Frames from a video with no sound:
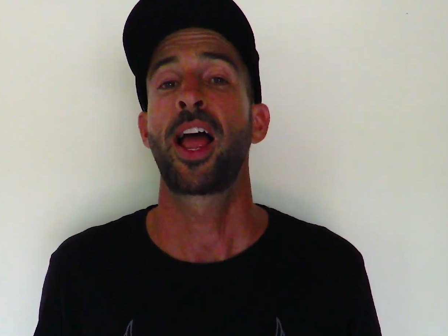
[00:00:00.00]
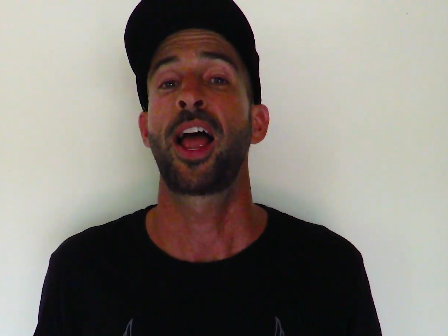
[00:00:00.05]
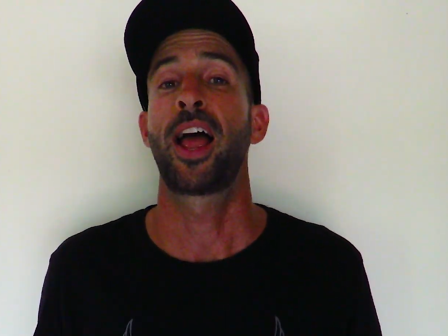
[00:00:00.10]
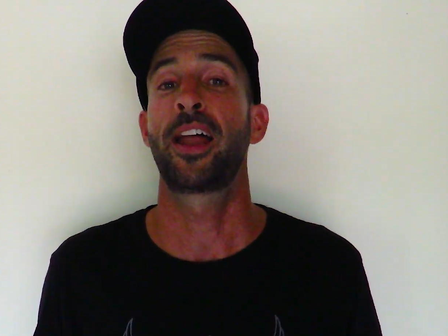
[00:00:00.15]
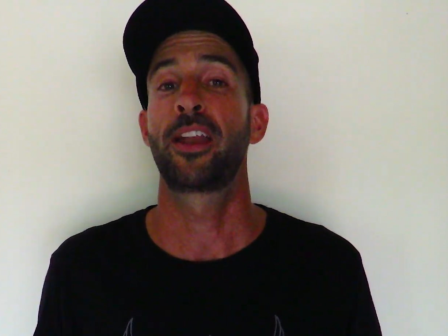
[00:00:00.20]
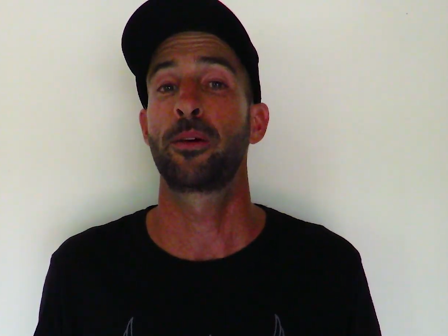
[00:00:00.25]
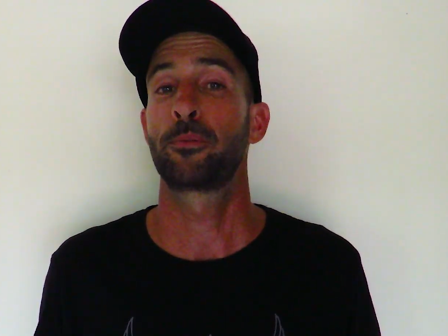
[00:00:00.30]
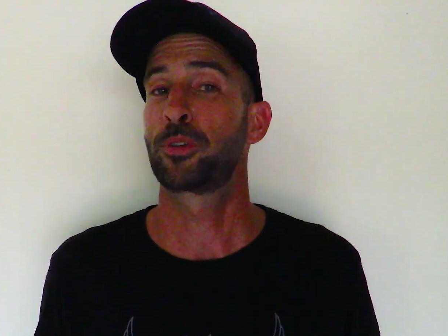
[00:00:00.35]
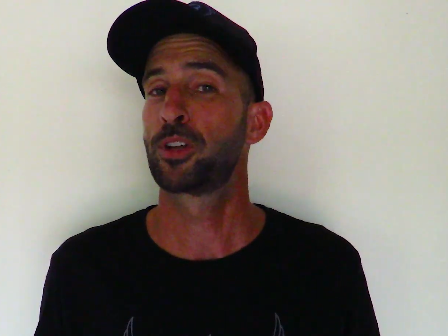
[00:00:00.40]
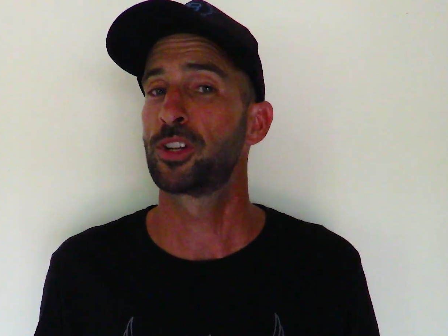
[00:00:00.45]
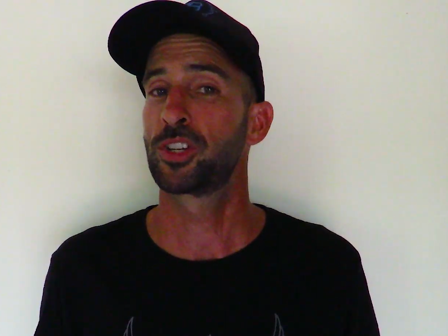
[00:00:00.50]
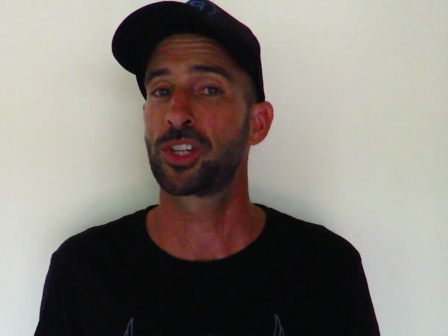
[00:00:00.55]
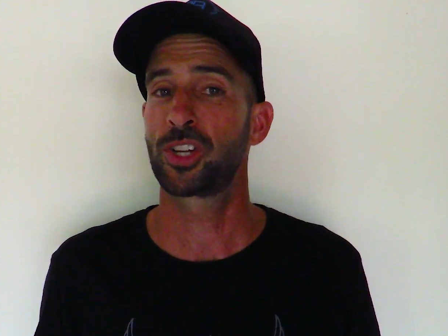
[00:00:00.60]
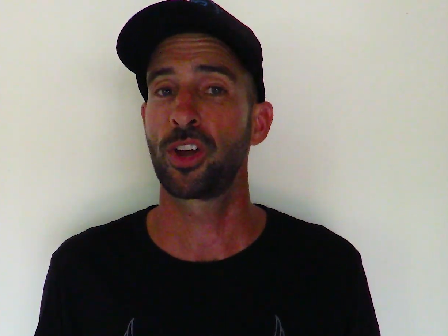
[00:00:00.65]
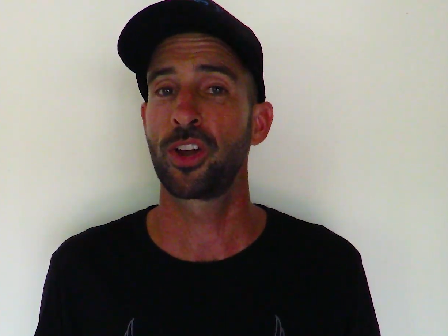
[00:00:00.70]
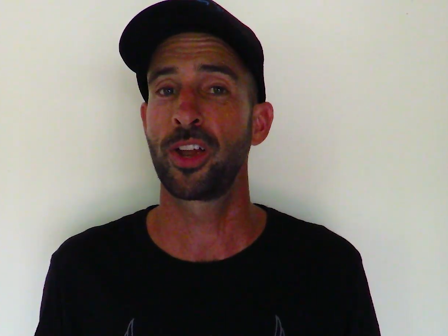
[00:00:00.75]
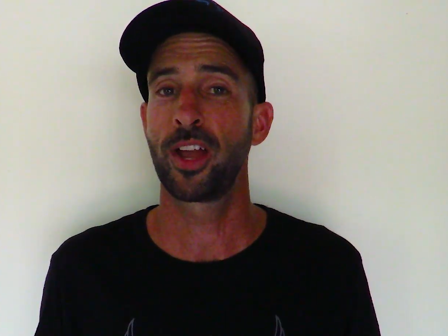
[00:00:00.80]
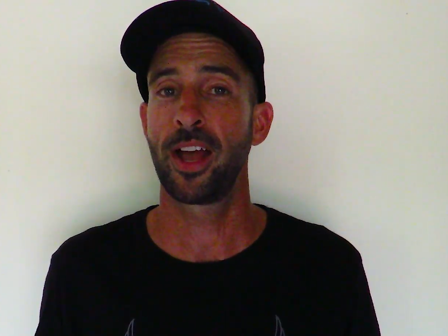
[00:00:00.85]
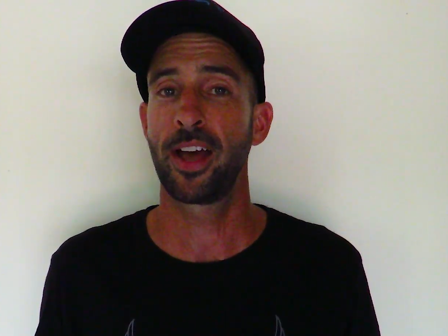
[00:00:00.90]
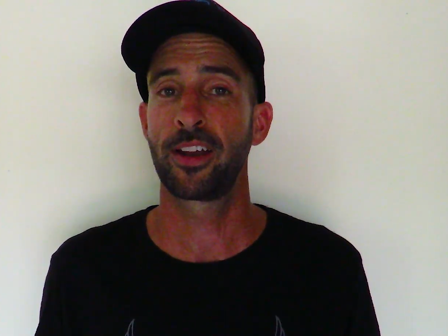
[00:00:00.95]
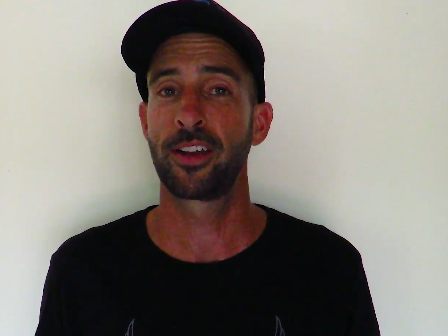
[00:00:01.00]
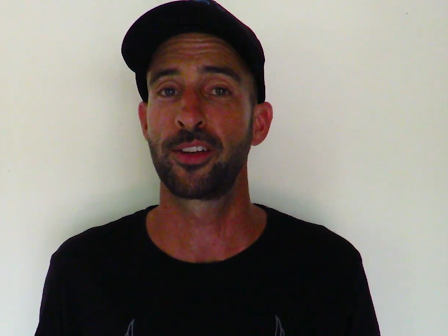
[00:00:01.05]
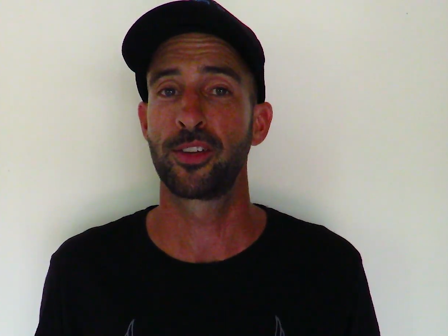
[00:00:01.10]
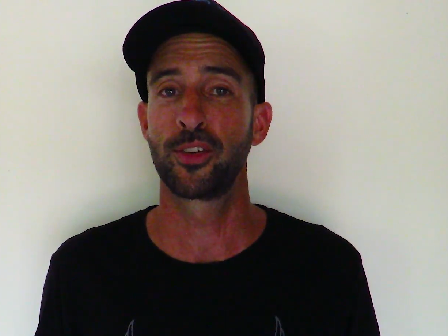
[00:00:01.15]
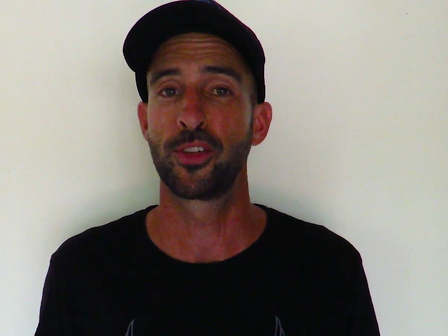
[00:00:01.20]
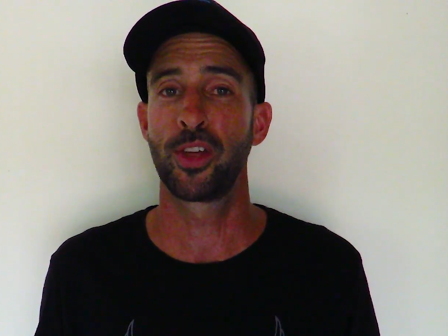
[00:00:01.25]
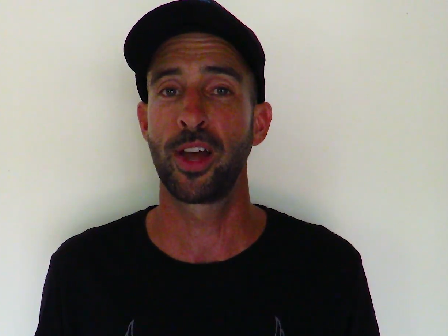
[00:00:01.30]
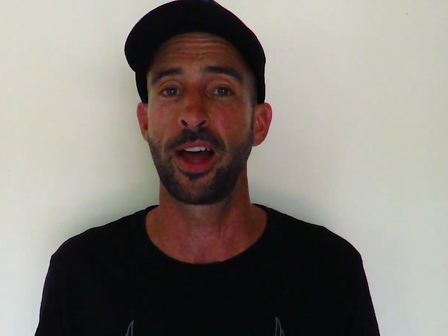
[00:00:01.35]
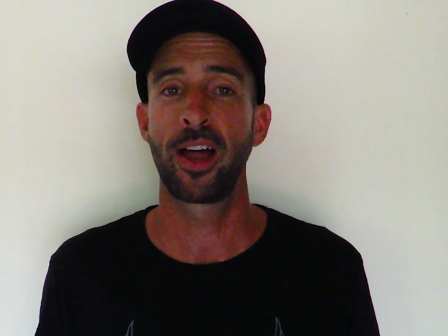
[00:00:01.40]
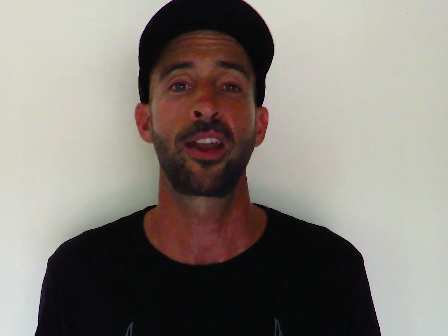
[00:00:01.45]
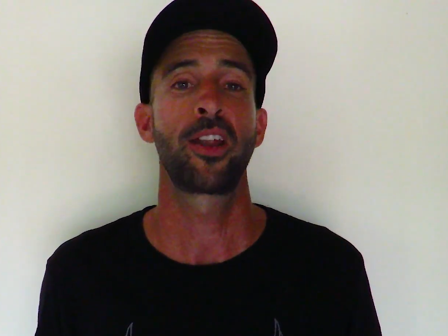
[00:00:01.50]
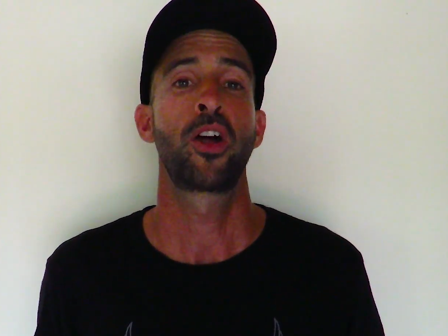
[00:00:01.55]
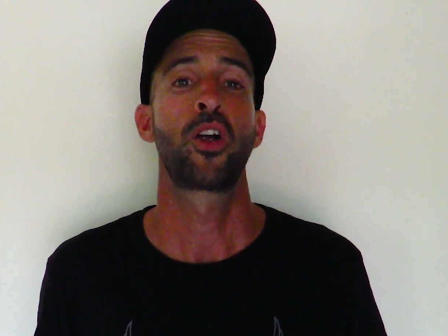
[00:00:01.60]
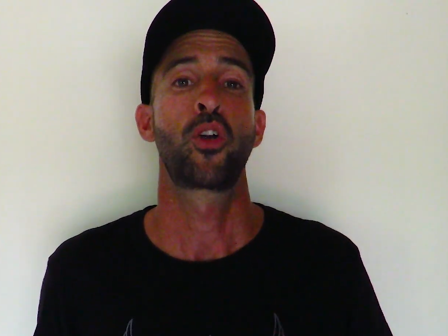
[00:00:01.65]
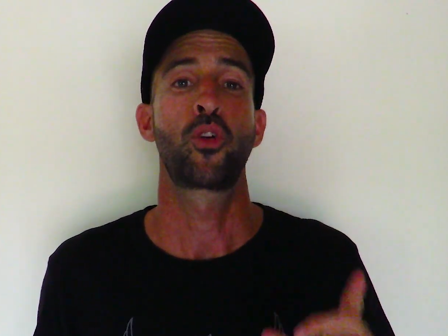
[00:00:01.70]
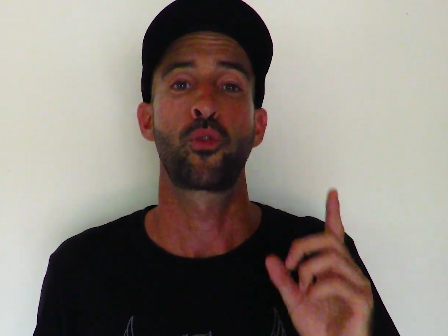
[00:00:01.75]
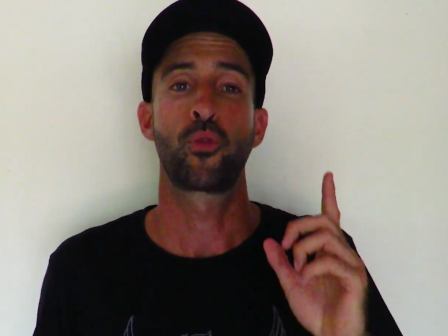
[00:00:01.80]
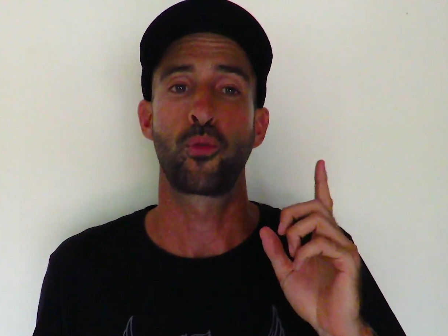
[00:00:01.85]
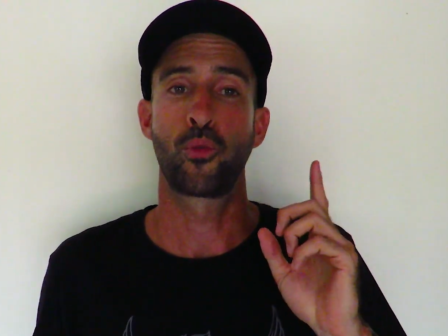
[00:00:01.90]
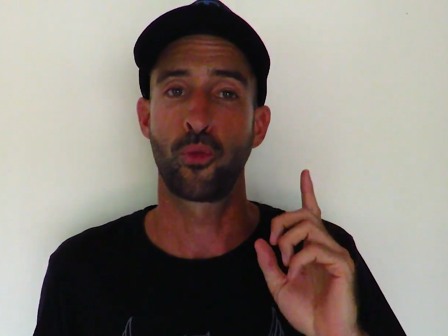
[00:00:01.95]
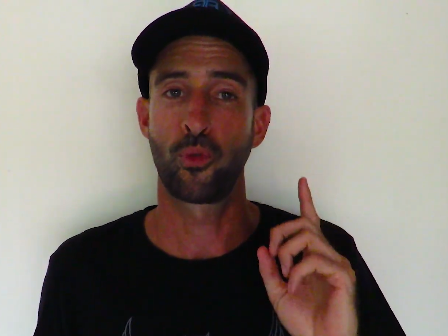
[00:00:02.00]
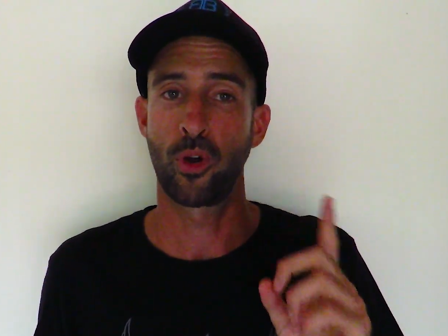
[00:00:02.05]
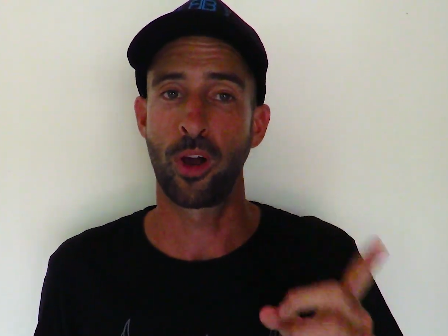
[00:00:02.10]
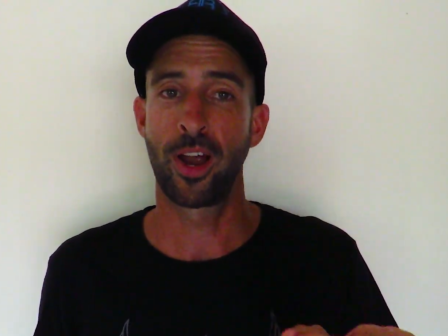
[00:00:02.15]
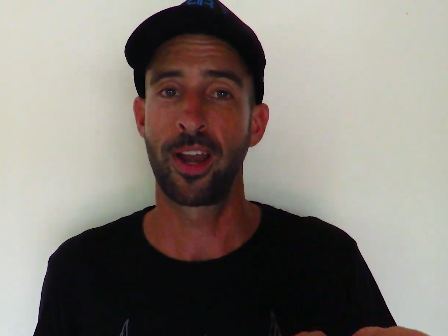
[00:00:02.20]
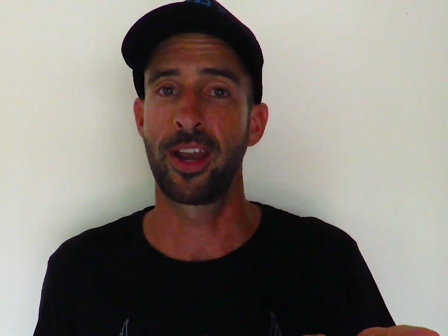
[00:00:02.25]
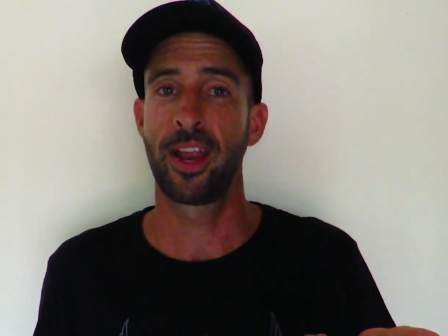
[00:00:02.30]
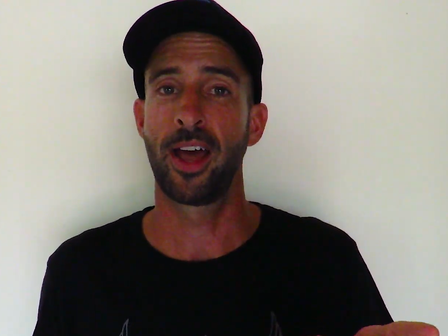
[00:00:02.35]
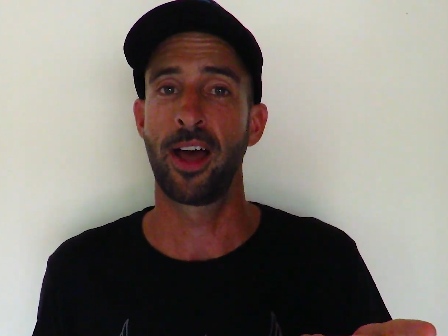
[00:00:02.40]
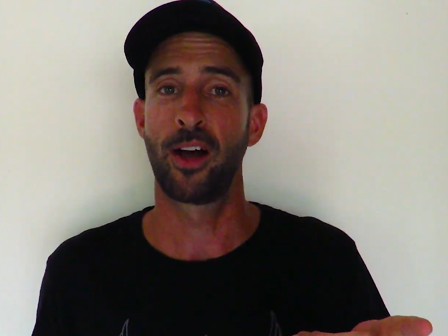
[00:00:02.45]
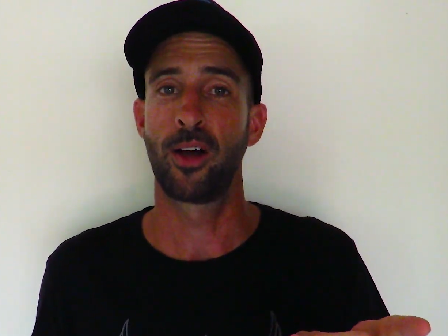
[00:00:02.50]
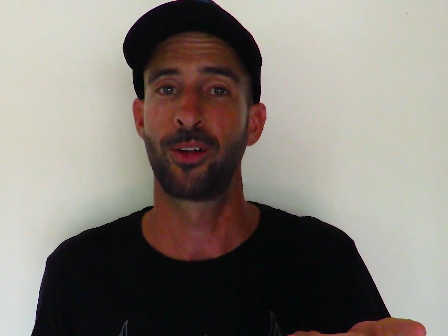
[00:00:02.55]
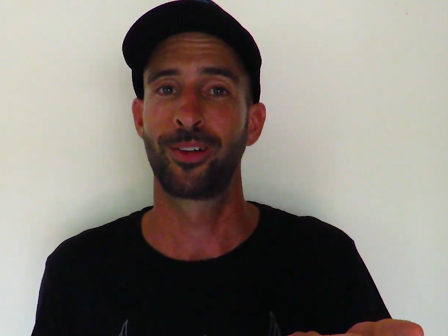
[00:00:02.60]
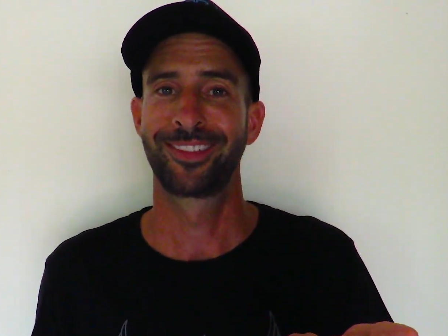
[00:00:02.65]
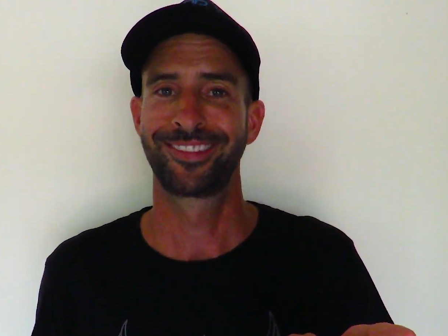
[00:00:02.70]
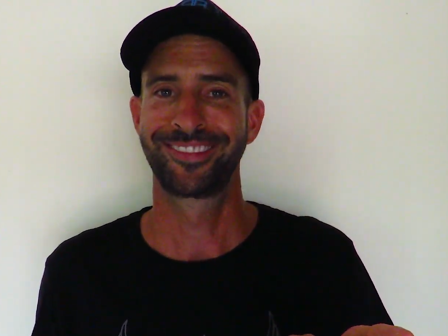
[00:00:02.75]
and I'm going to show you how to do that right now.